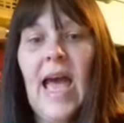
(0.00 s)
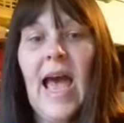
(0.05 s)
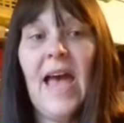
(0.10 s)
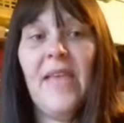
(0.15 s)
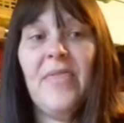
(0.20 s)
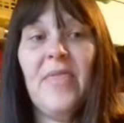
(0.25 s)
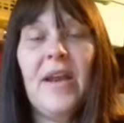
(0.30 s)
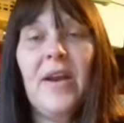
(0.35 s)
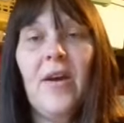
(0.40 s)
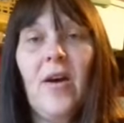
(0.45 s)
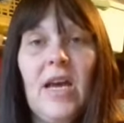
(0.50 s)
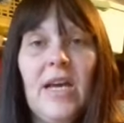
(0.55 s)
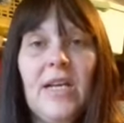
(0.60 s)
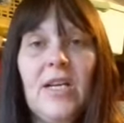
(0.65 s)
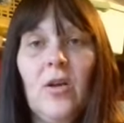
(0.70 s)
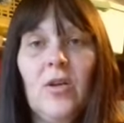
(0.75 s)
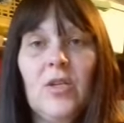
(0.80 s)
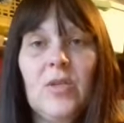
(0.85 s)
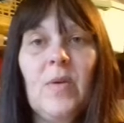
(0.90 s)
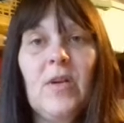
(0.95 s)
and then I had
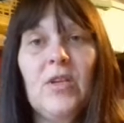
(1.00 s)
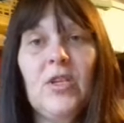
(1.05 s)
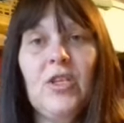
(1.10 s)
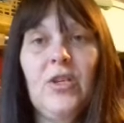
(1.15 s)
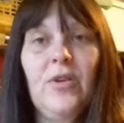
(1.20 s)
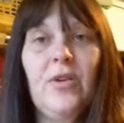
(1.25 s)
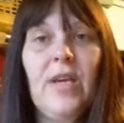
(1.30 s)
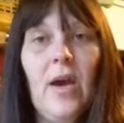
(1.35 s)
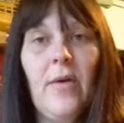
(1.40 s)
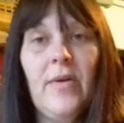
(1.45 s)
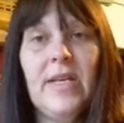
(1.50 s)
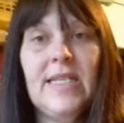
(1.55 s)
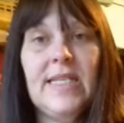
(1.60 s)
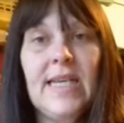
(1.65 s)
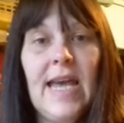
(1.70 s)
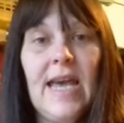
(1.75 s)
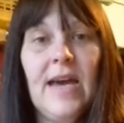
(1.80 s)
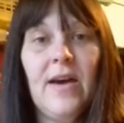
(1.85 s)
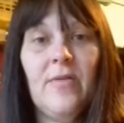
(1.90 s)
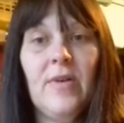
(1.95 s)
lost my studio in
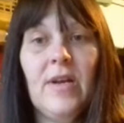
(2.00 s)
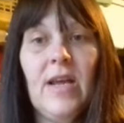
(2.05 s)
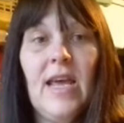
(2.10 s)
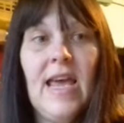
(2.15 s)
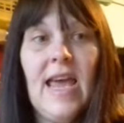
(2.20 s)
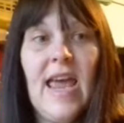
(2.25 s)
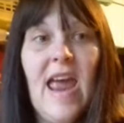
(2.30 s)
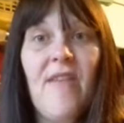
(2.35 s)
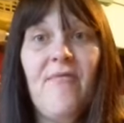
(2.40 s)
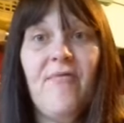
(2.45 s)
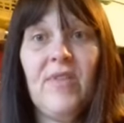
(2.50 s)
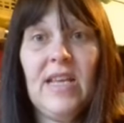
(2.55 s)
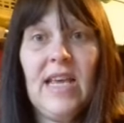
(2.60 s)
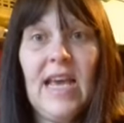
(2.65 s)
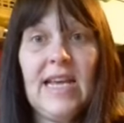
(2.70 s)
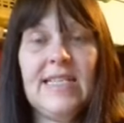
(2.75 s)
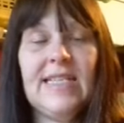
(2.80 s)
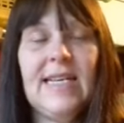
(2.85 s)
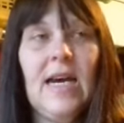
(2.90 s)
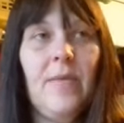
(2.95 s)
town. Everything
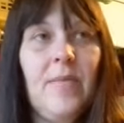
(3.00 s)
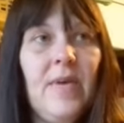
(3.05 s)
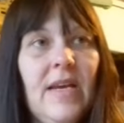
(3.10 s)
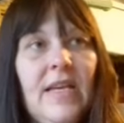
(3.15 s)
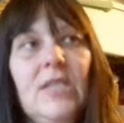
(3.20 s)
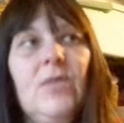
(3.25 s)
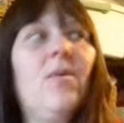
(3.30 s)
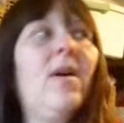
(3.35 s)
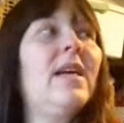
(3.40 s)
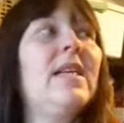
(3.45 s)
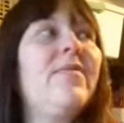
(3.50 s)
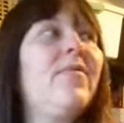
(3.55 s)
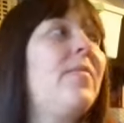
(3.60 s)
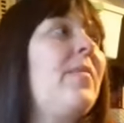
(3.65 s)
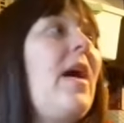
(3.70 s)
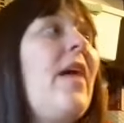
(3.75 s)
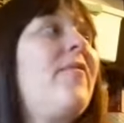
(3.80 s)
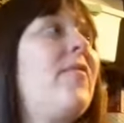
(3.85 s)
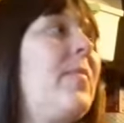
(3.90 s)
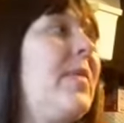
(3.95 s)
had to come here, so I had to
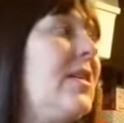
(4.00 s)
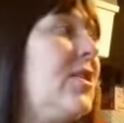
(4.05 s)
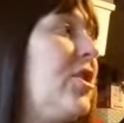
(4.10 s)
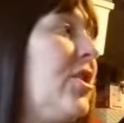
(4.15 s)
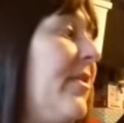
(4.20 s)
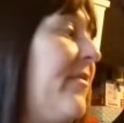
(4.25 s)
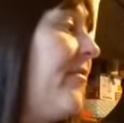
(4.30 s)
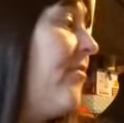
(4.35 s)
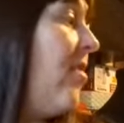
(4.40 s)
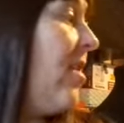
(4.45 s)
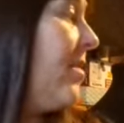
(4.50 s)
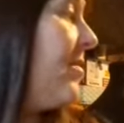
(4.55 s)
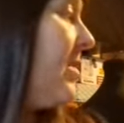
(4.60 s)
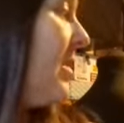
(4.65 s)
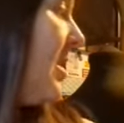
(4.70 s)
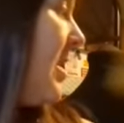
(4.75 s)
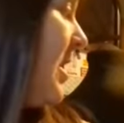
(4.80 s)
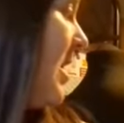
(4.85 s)
have a big shift round.